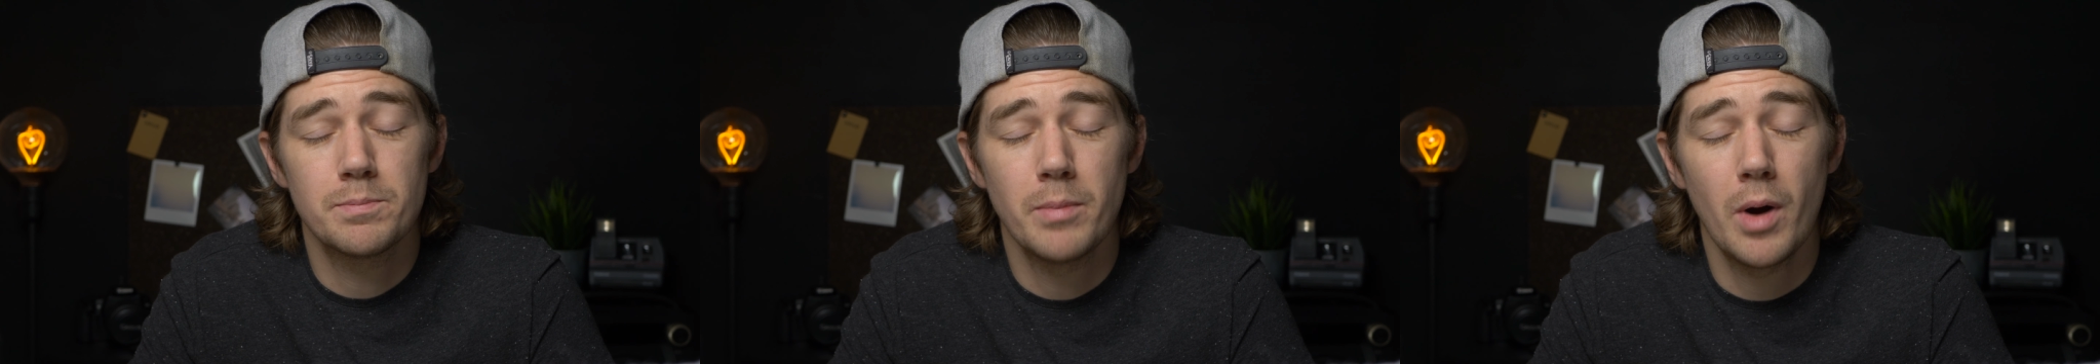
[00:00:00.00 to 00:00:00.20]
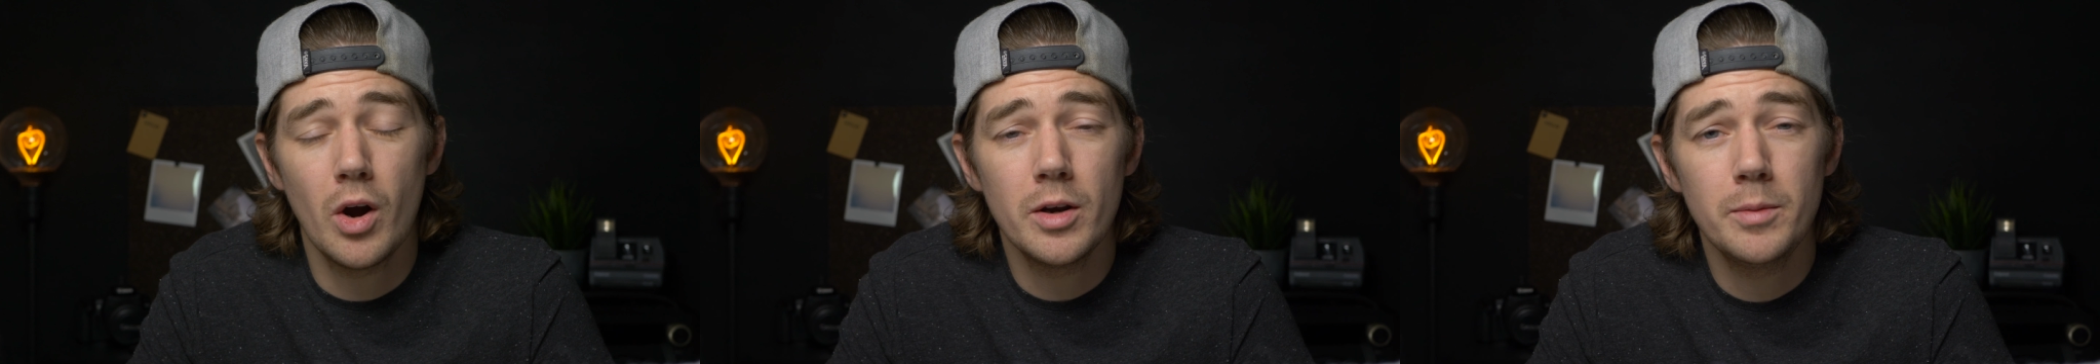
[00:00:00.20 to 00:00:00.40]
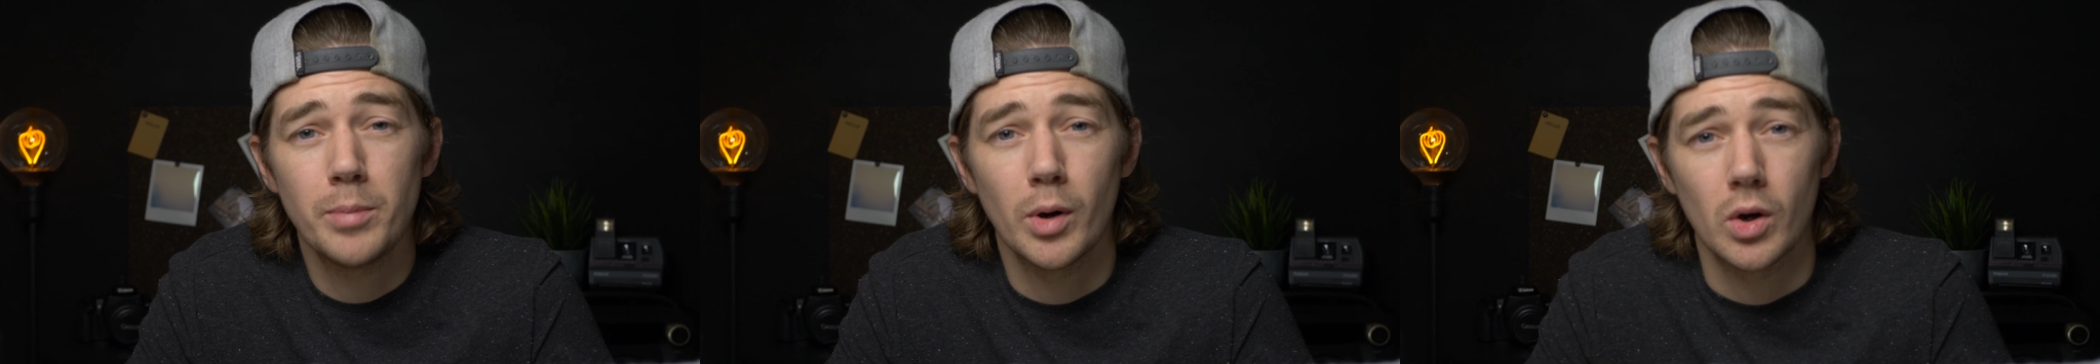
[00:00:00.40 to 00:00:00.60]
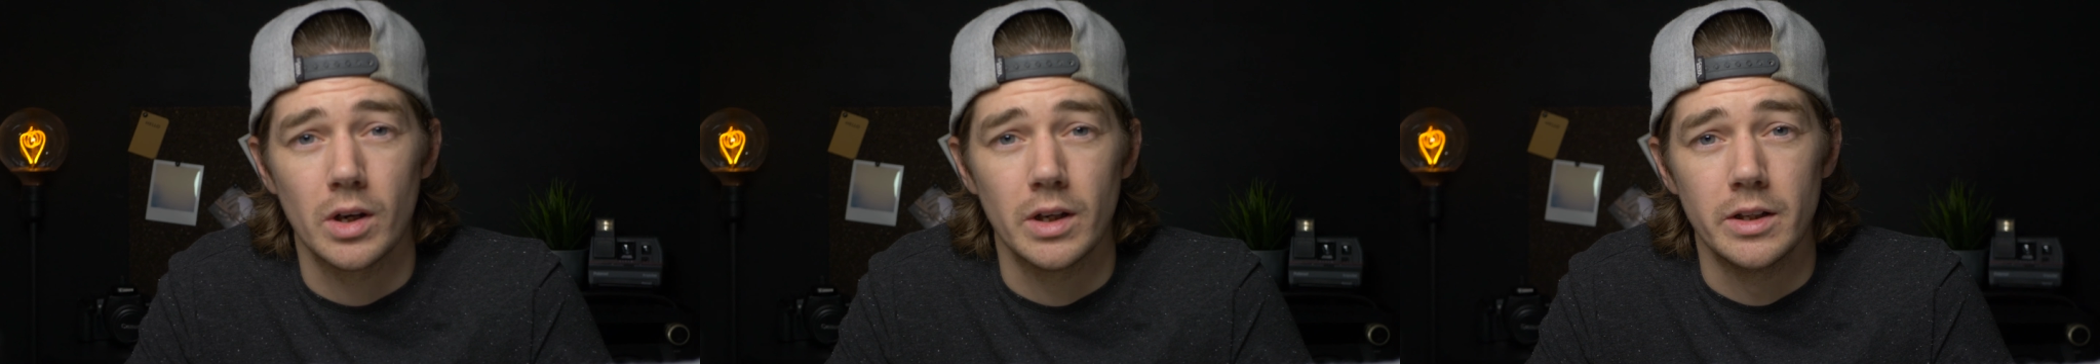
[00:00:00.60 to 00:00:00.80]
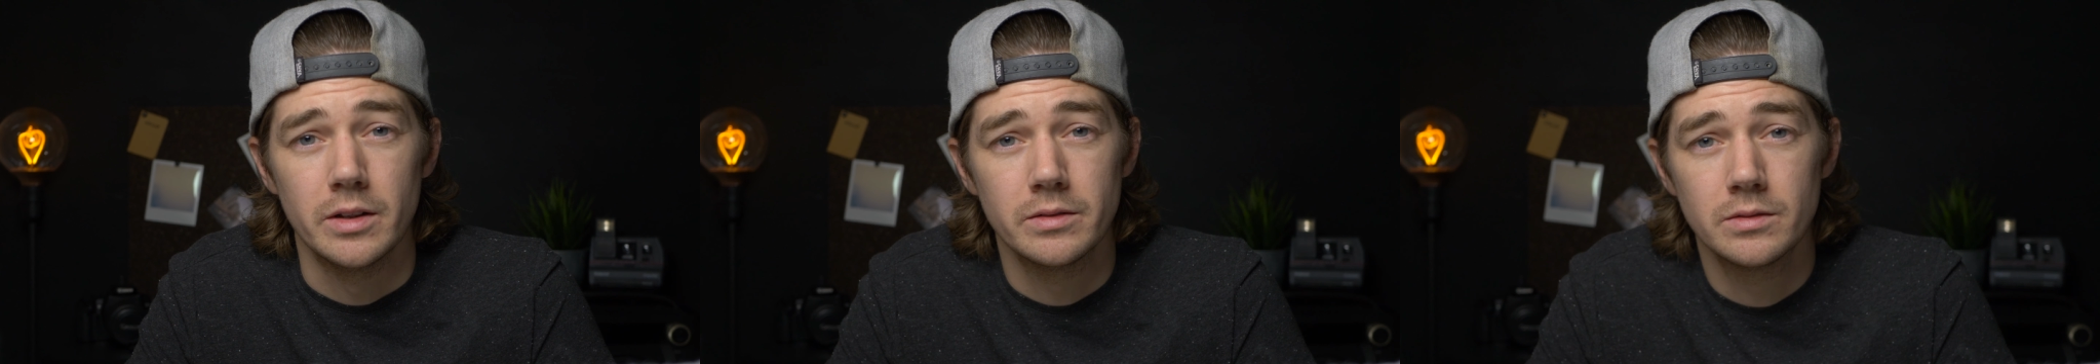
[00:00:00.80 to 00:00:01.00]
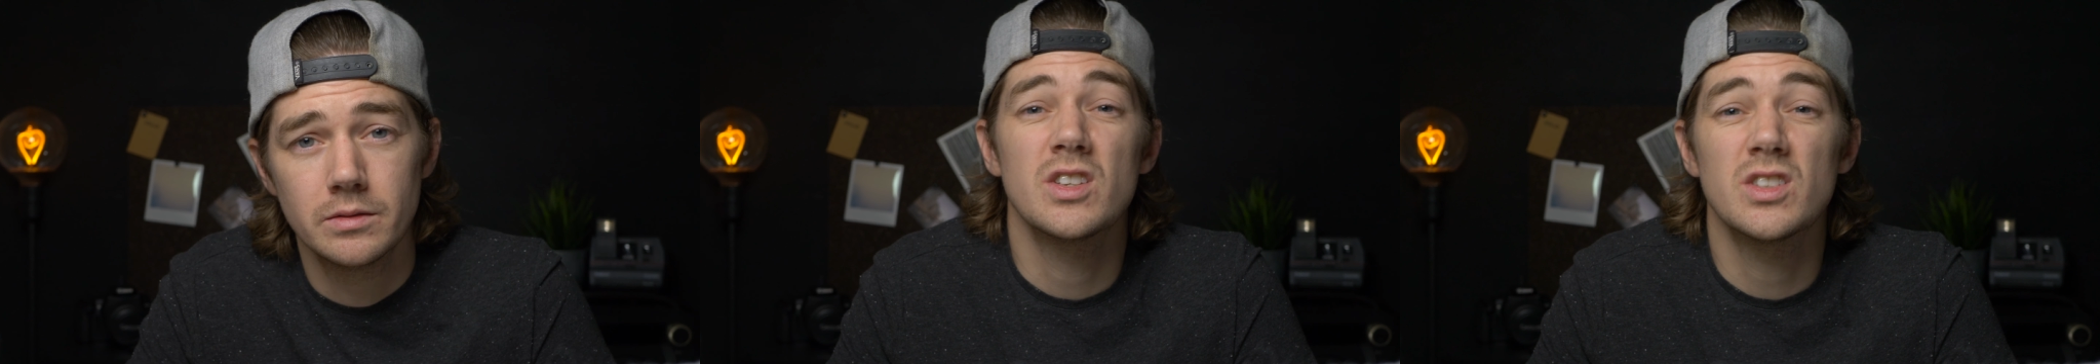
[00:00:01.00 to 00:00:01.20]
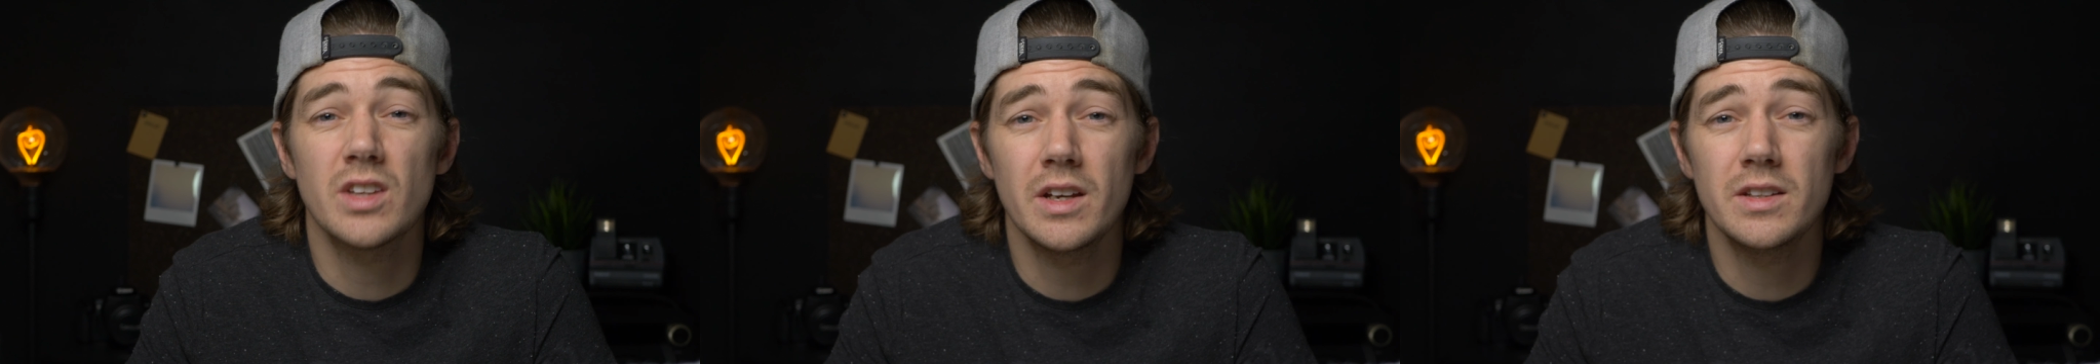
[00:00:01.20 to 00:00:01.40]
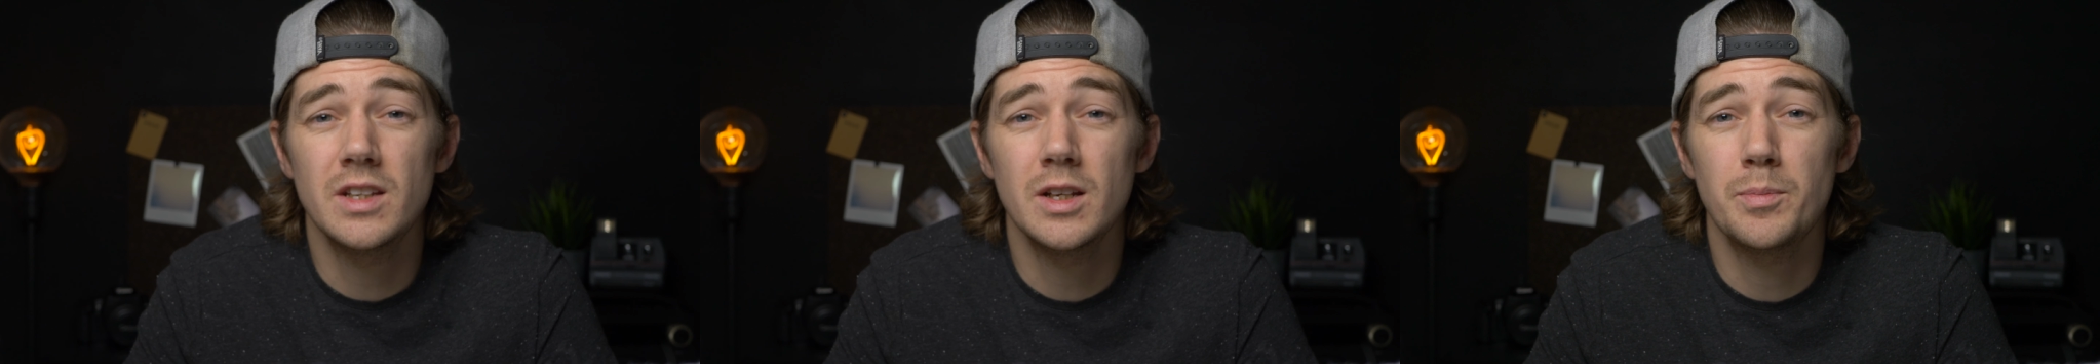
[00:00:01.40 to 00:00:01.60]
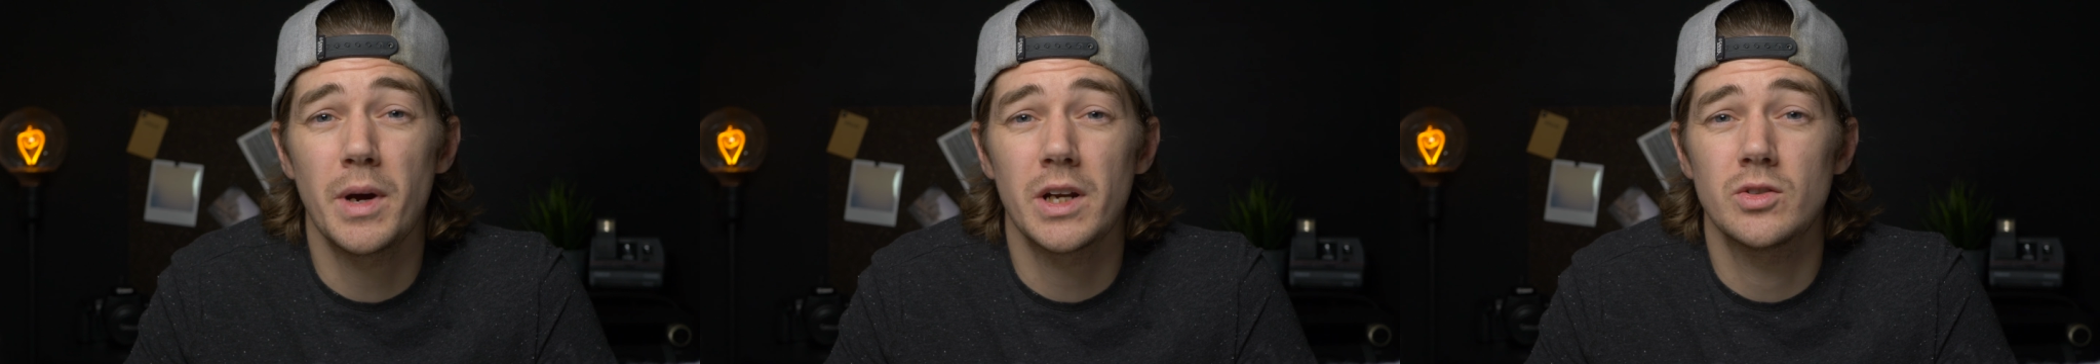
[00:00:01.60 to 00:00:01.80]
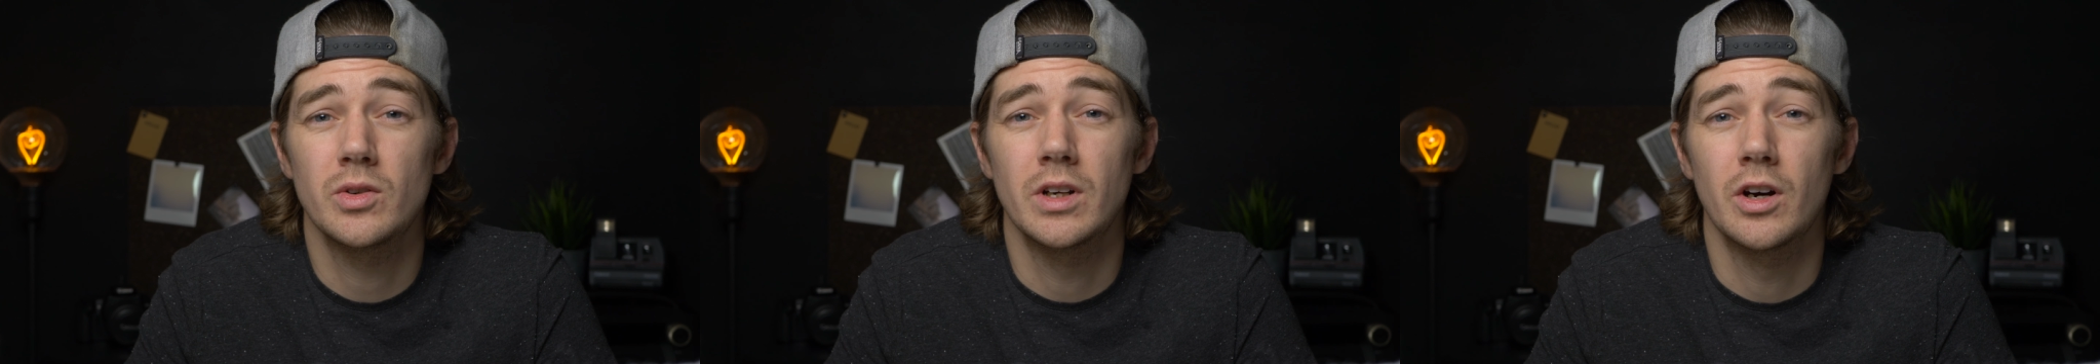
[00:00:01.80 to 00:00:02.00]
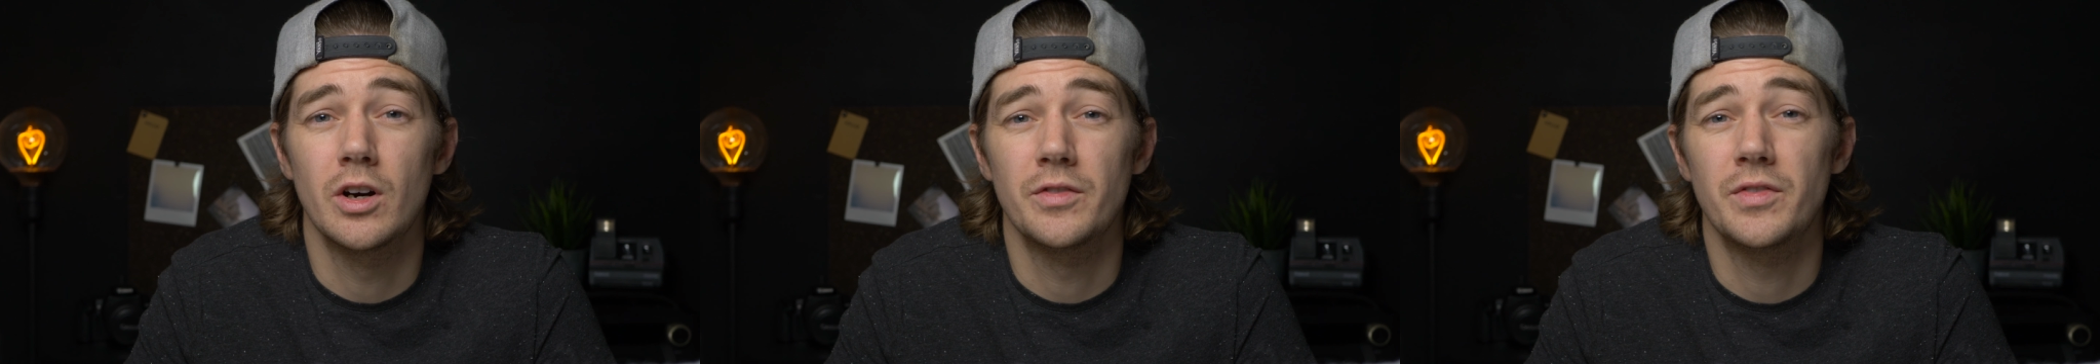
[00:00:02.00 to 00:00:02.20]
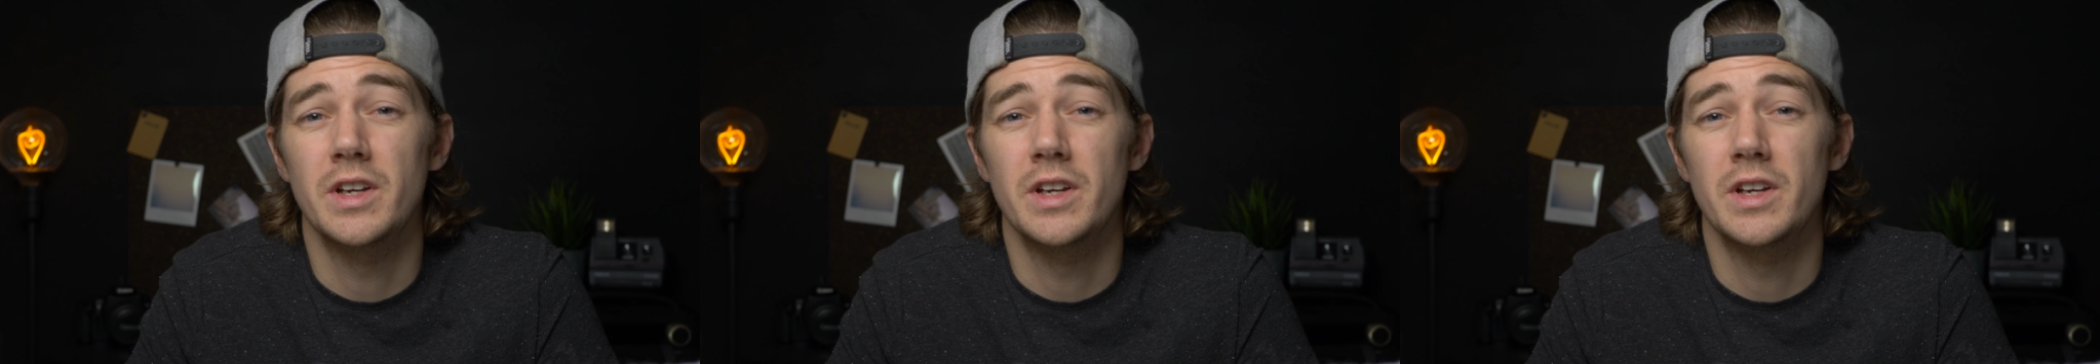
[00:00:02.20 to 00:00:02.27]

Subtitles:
mind-boggling. Stated battery life